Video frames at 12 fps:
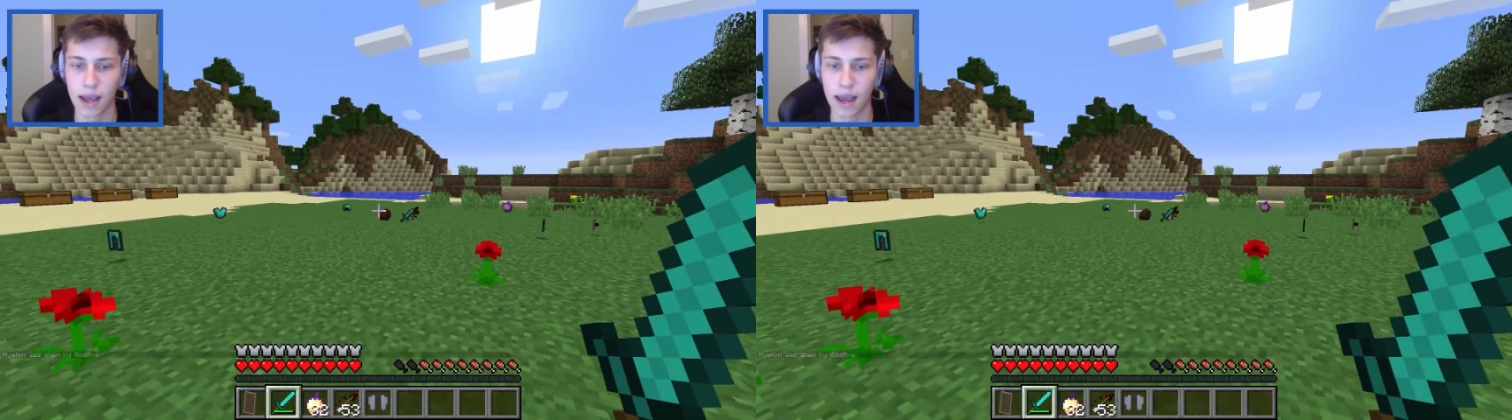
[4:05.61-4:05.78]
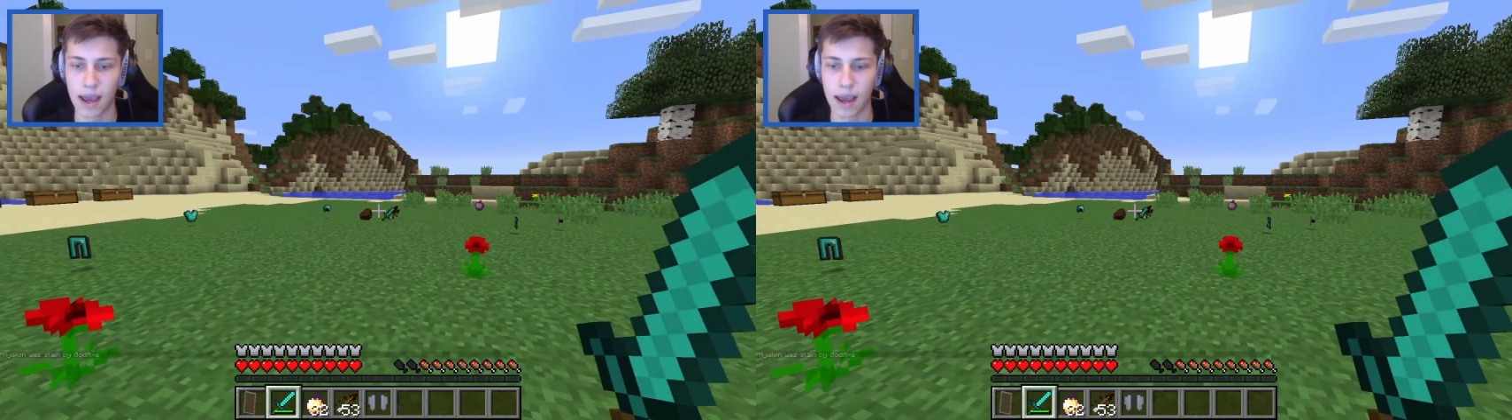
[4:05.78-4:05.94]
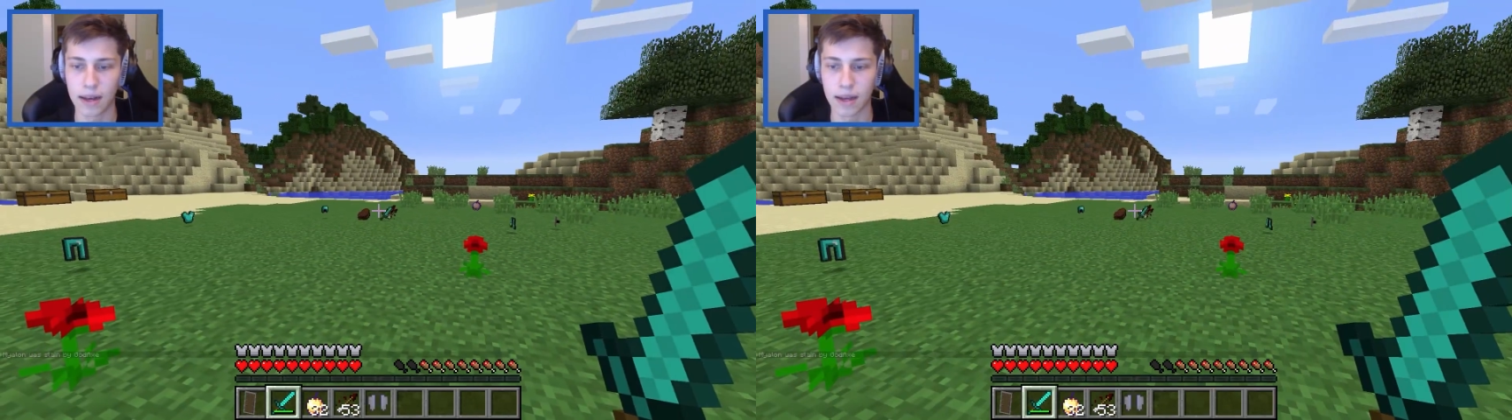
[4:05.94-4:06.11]

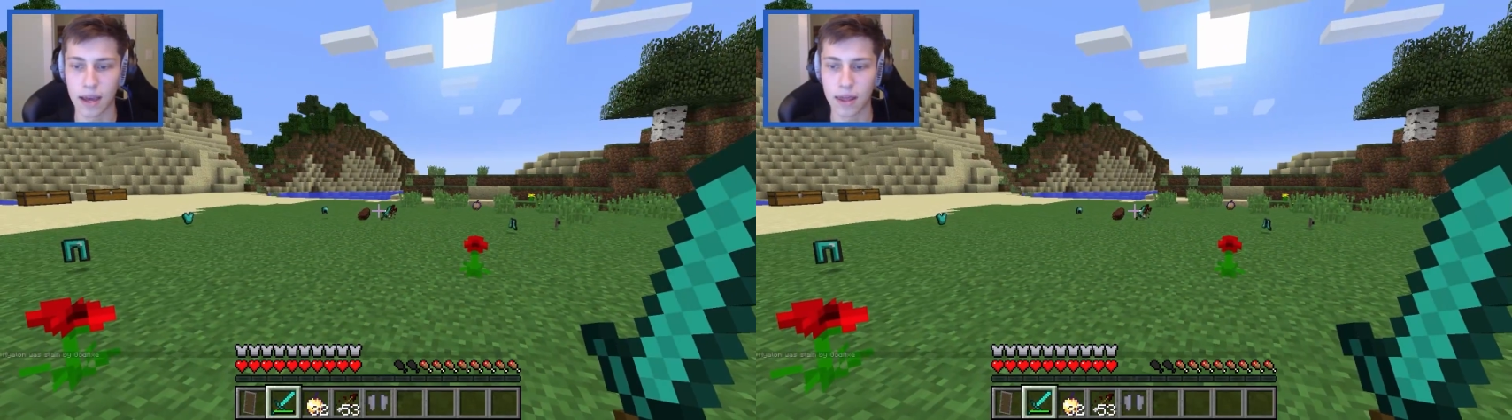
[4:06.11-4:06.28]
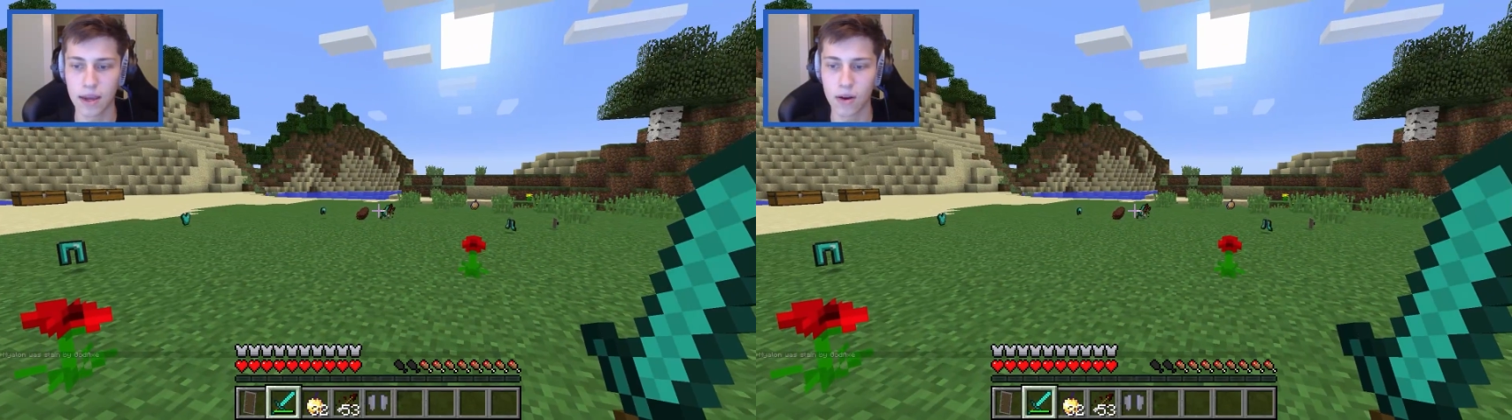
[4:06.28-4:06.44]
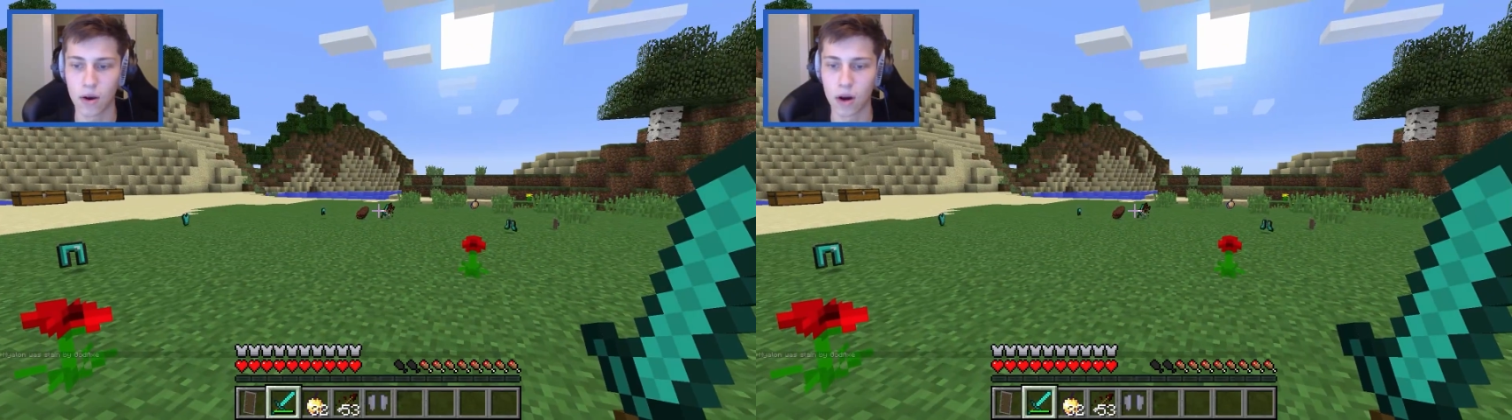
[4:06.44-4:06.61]
And I
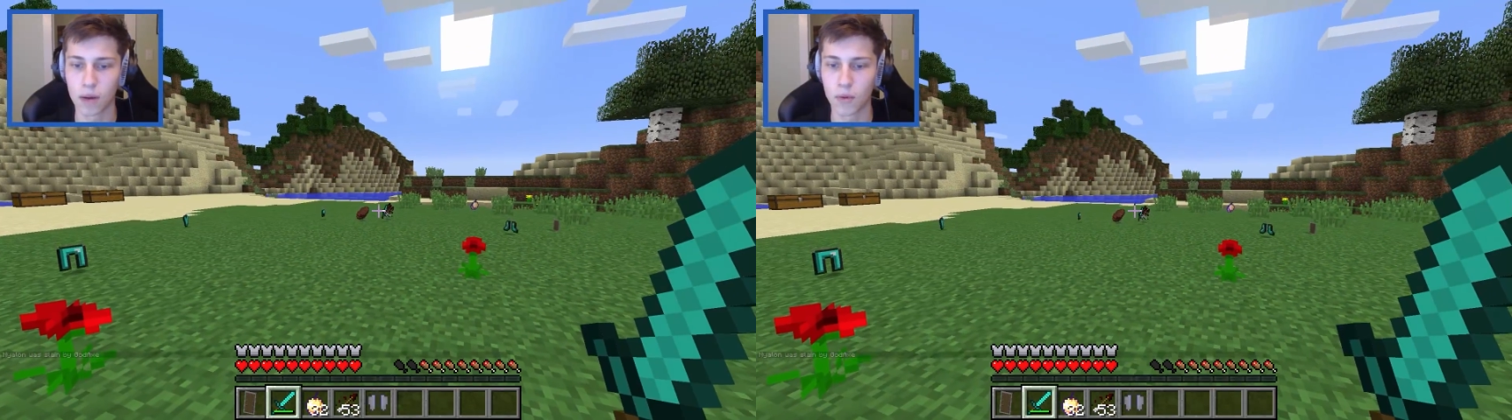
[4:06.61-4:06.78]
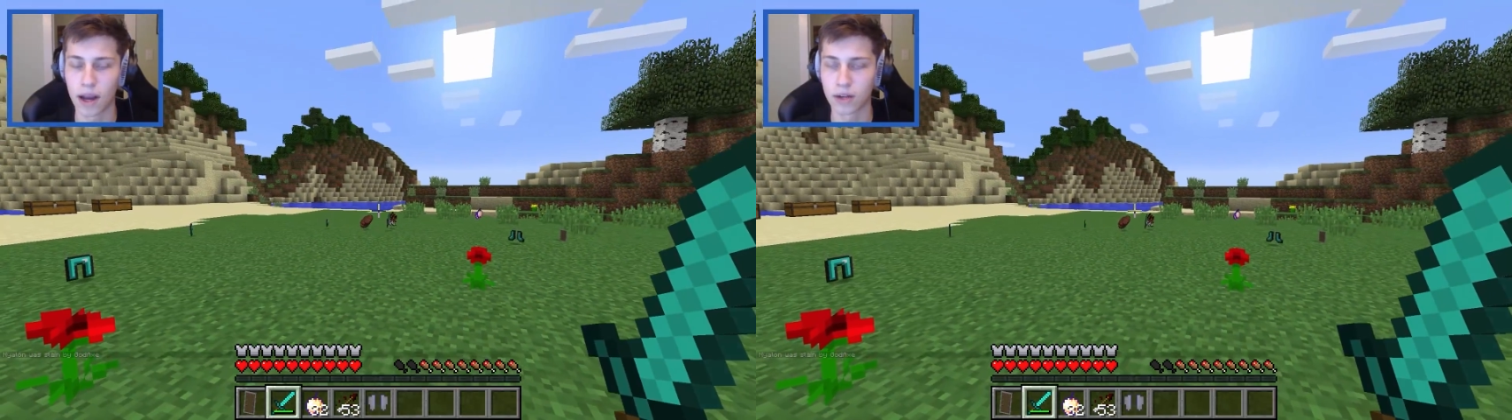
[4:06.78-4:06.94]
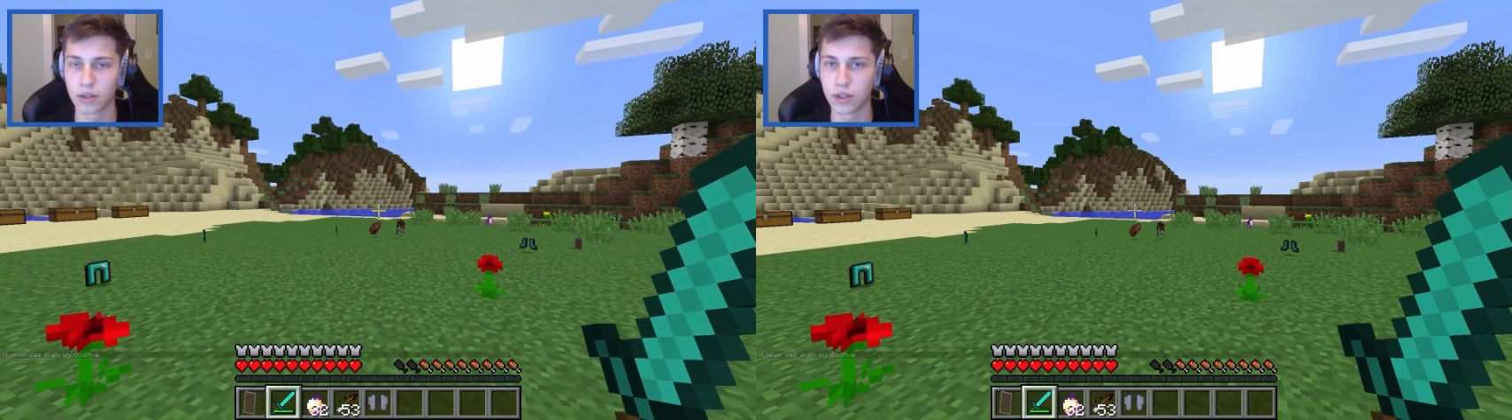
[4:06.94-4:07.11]
think armor
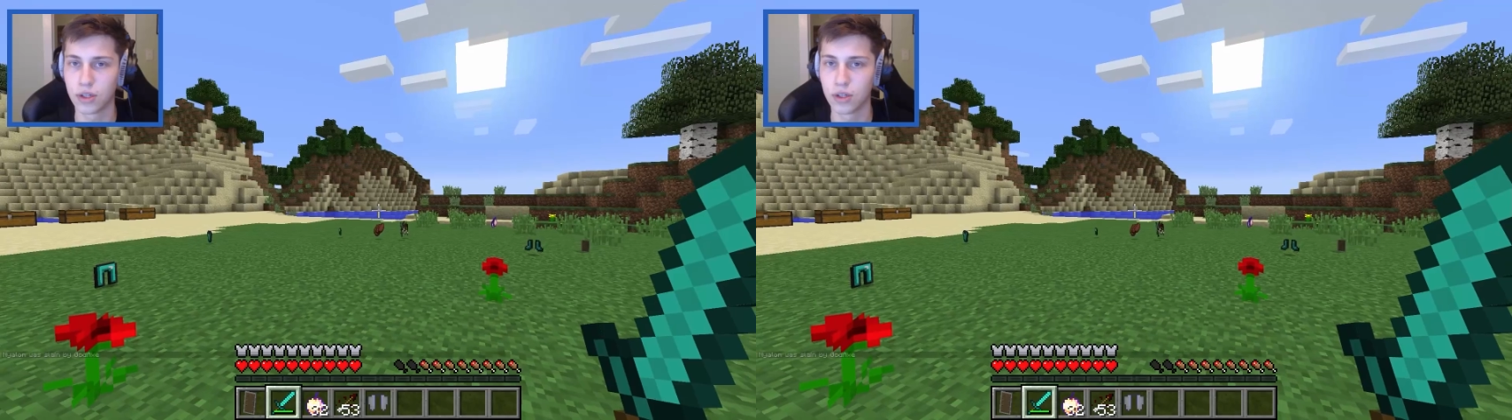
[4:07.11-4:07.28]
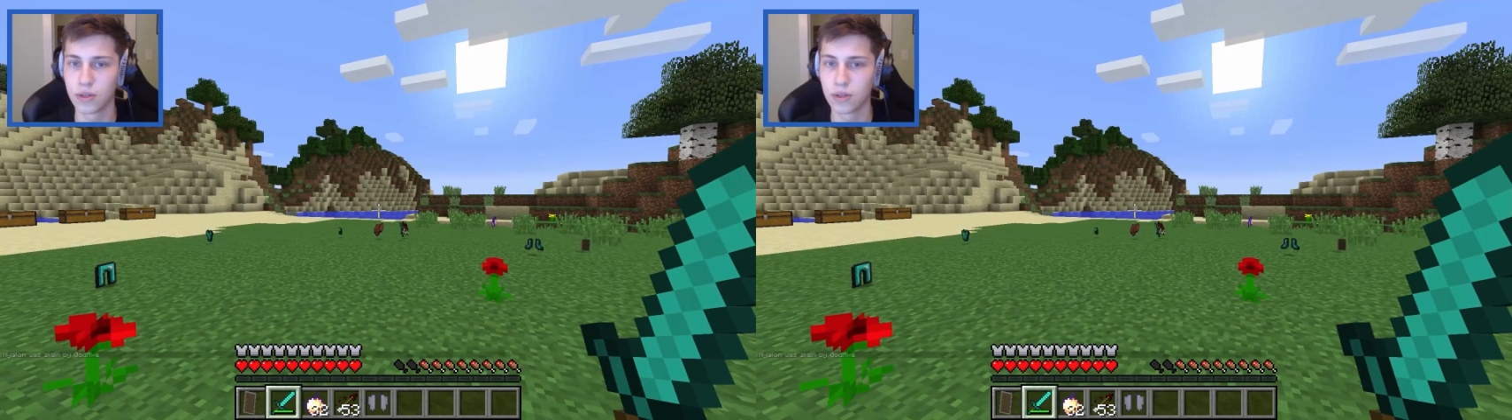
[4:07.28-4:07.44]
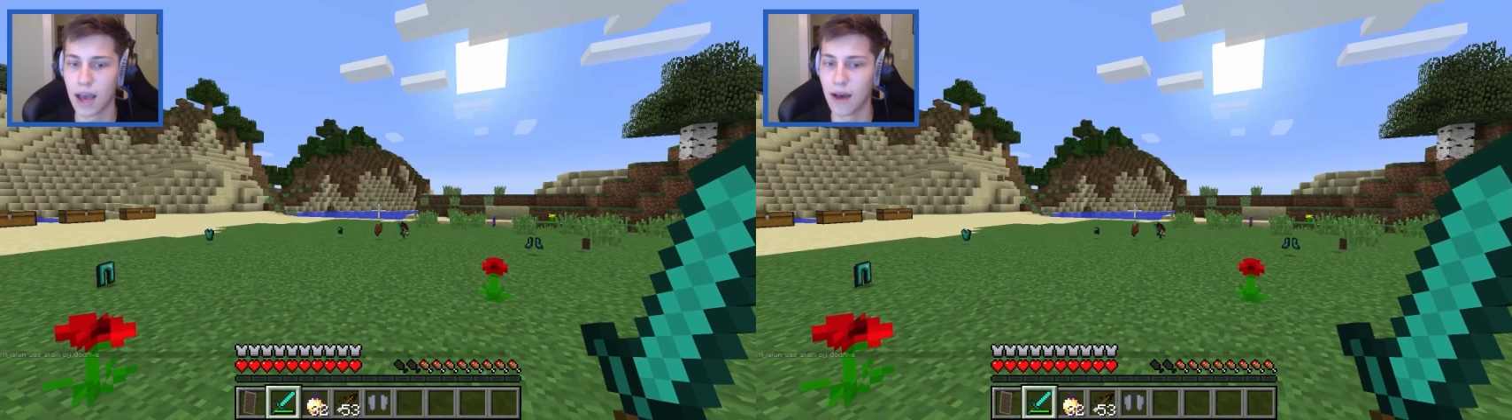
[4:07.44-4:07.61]
actually shoots